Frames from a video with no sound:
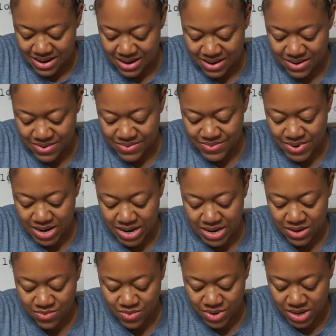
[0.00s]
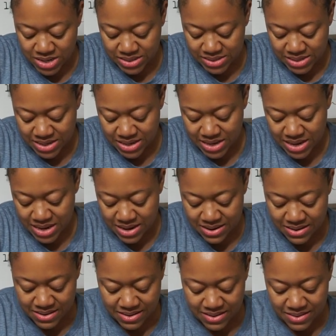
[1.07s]
All right, what is in
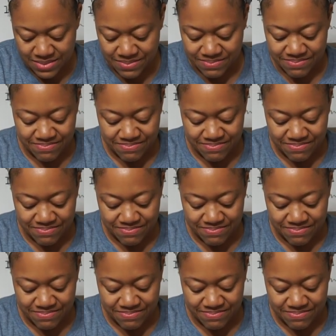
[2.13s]
here?